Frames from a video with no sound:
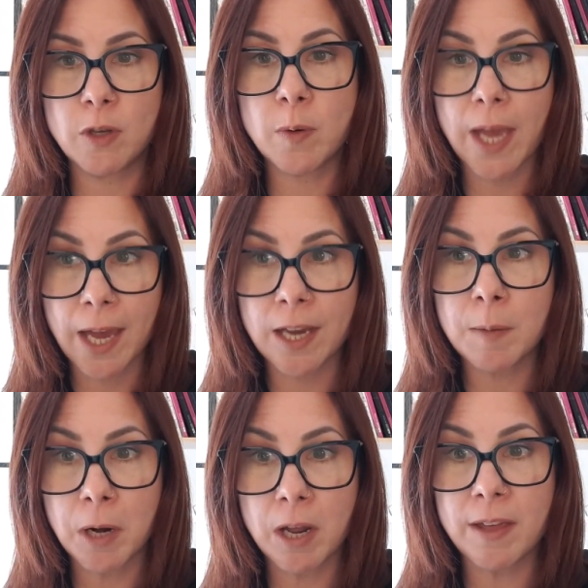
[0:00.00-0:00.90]
You can
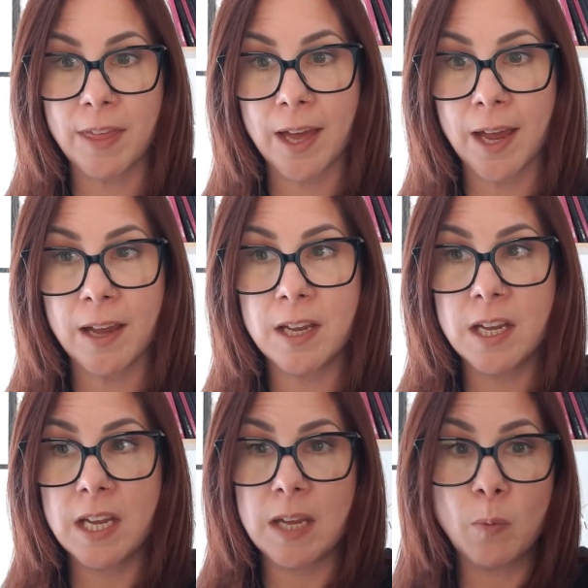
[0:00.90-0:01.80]
apply that
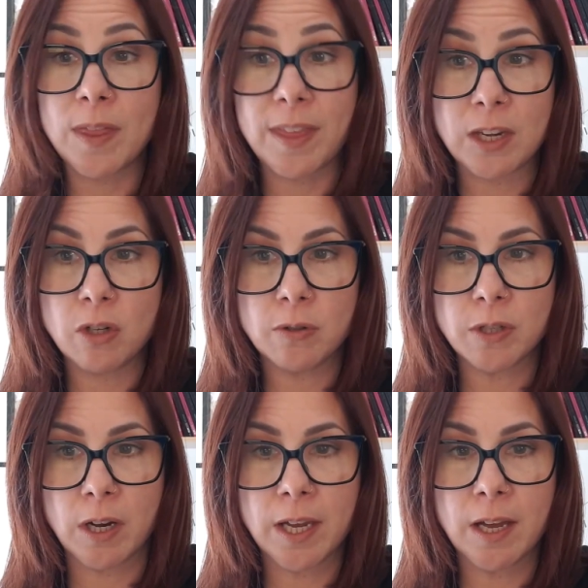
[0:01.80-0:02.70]
within your
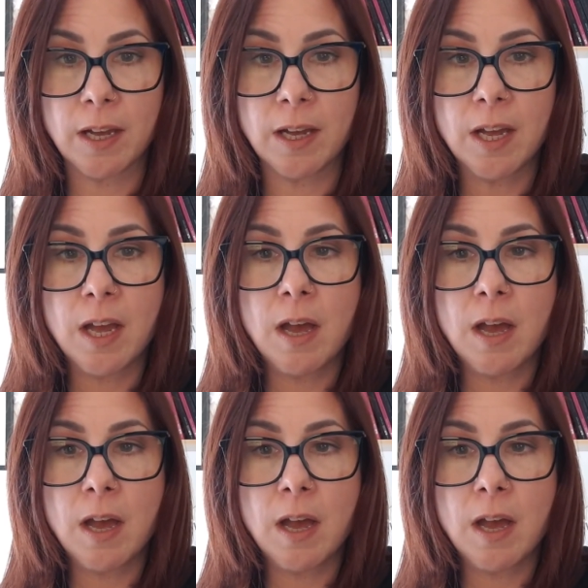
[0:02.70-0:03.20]
diet.